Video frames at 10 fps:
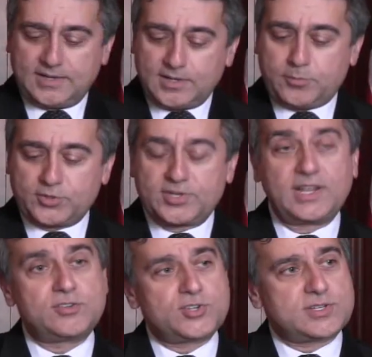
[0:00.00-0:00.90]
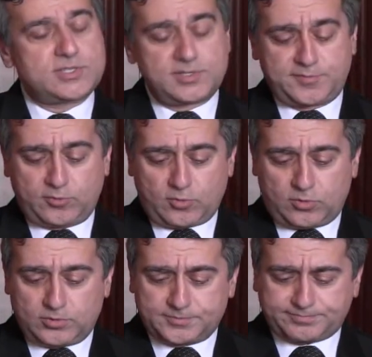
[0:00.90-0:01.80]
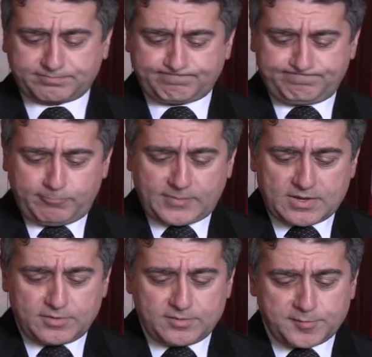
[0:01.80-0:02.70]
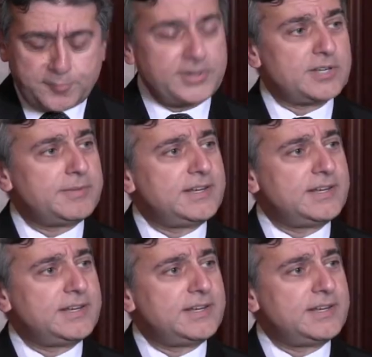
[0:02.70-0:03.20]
liberty, and justice for all. Freedom